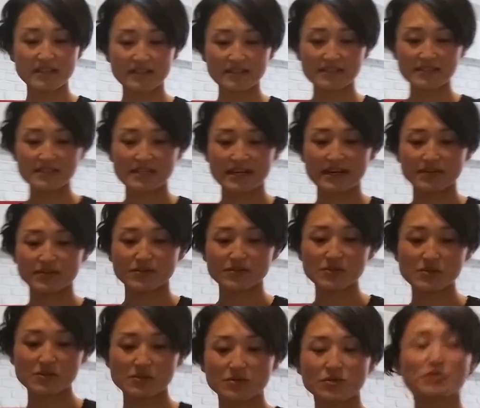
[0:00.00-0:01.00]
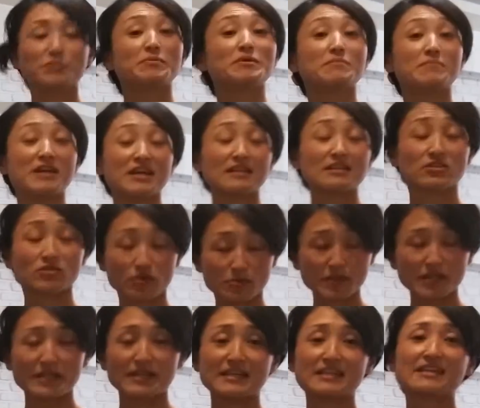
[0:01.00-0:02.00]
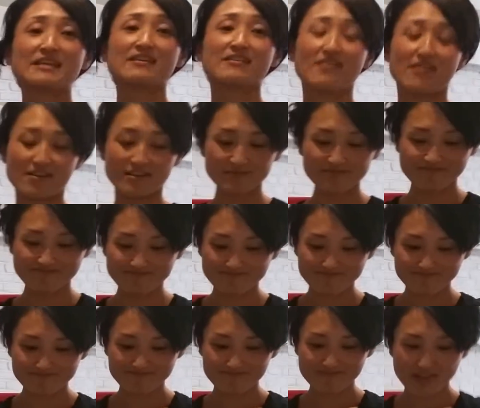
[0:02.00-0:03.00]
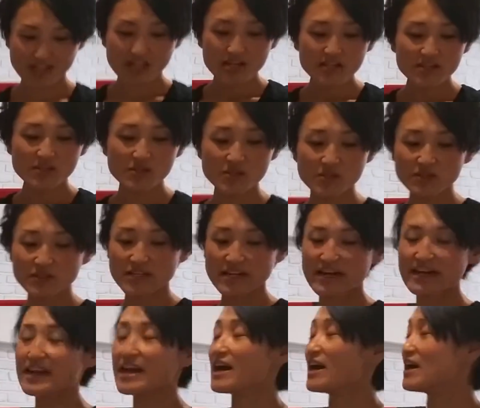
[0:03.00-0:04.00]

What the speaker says: textiles dominate Iran, so that